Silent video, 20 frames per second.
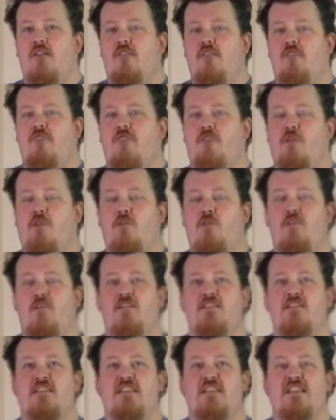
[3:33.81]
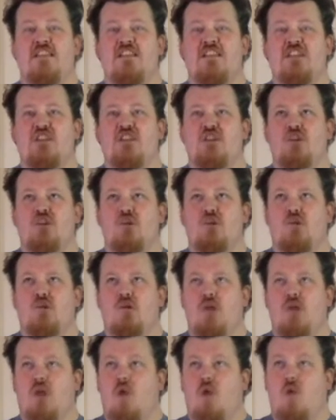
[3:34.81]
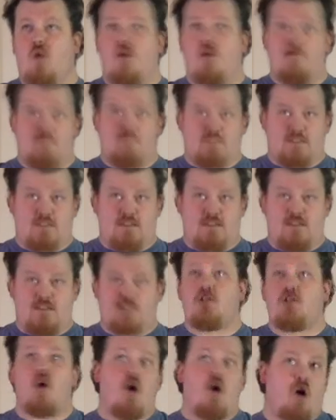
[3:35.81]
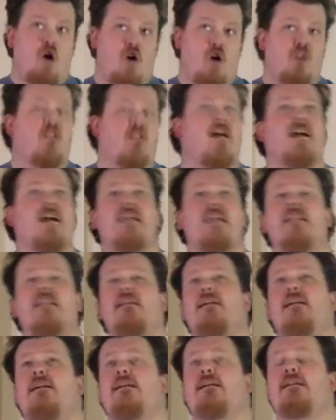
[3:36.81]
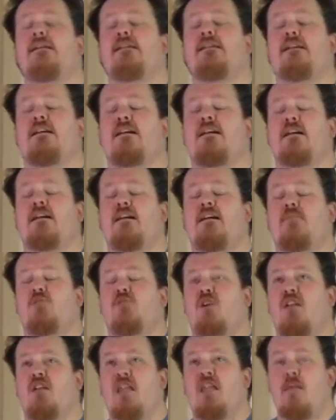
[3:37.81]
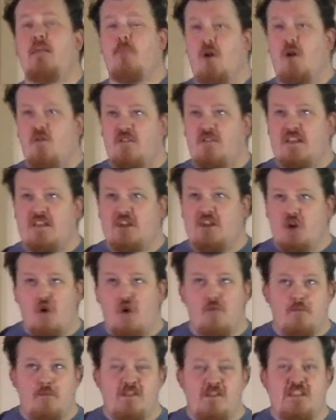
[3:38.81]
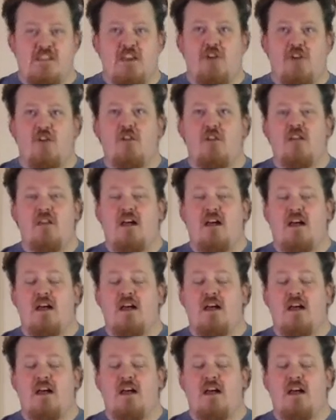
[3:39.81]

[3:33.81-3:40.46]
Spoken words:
frequenting certain websites online. I'm talking about adult material,